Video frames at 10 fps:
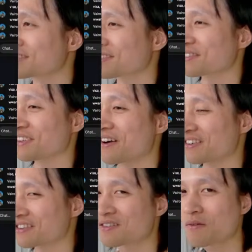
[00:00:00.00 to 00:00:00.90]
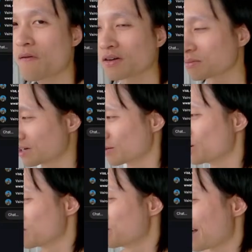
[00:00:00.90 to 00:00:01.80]
for longer, but I will
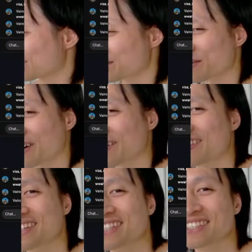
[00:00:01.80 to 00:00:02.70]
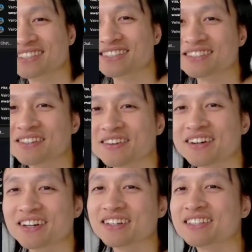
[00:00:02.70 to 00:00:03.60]
be back tomorrow.
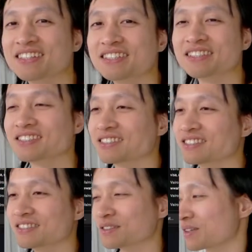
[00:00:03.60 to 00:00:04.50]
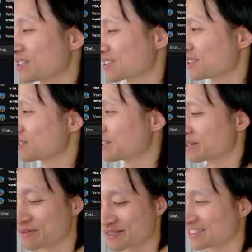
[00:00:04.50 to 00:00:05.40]
So if you're watching this
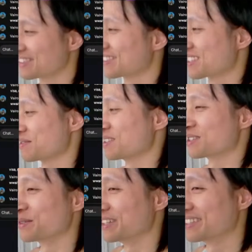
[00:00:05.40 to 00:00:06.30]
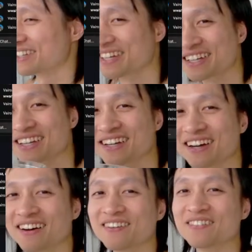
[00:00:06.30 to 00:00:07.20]
stream, it's gonna be so weird.
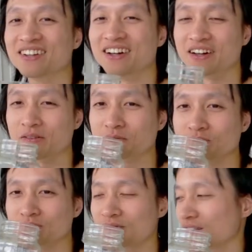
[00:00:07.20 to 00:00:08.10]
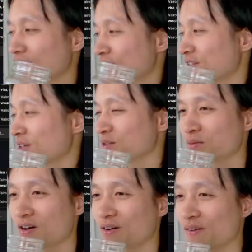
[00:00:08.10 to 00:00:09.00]
But I'll see y'all
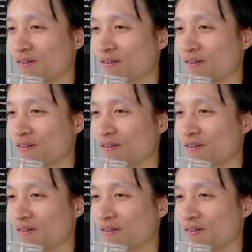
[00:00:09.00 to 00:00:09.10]
tomorrow.